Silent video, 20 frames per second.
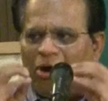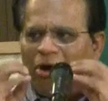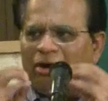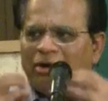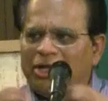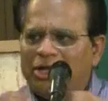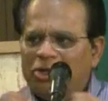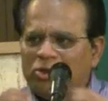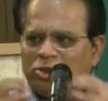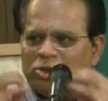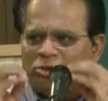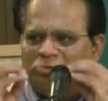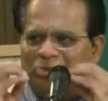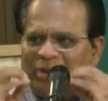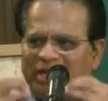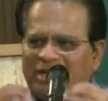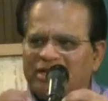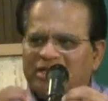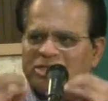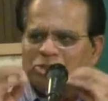God
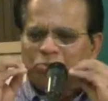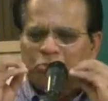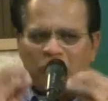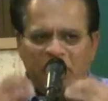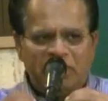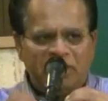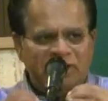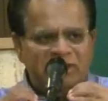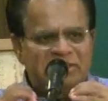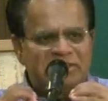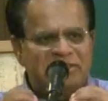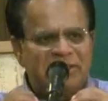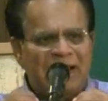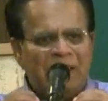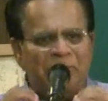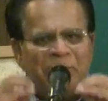used Peter's words,